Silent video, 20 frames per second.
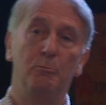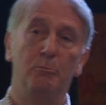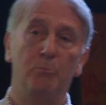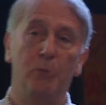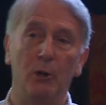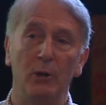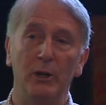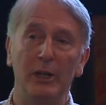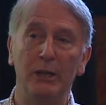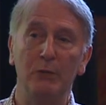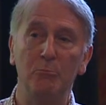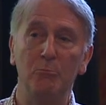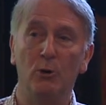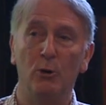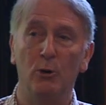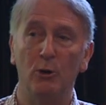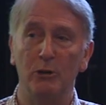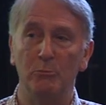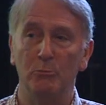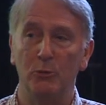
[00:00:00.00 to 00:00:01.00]
pulling
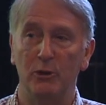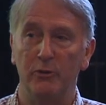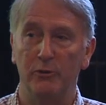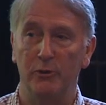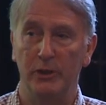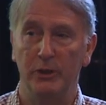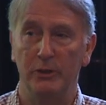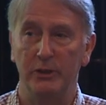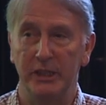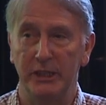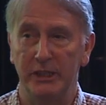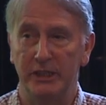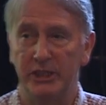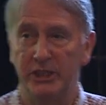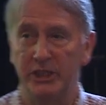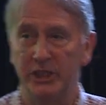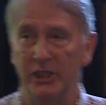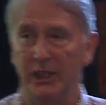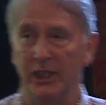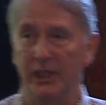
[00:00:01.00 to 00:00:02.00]
more and more food into
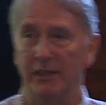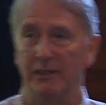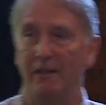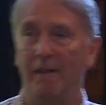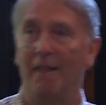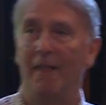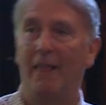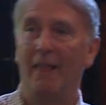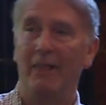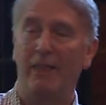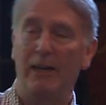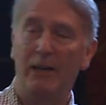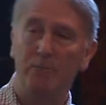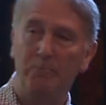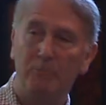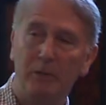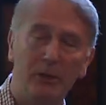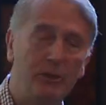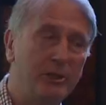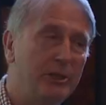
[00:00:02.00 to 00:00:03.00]
China. They're
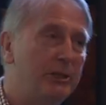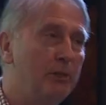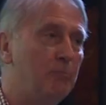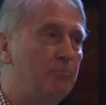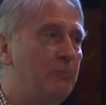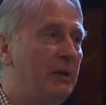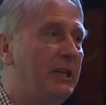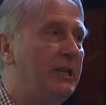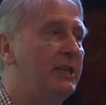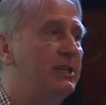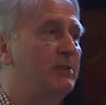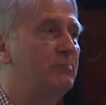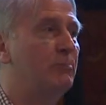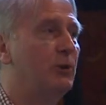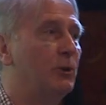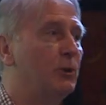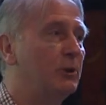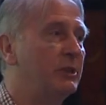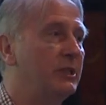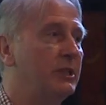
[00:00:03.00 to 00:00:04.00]
building the biggest
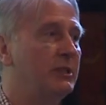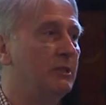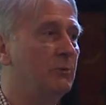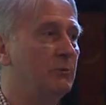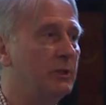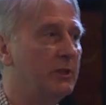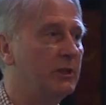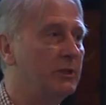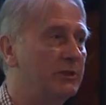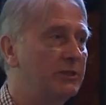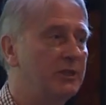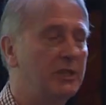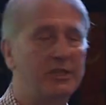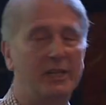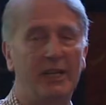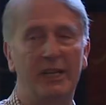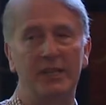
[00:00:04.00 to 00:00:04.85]
port in the world just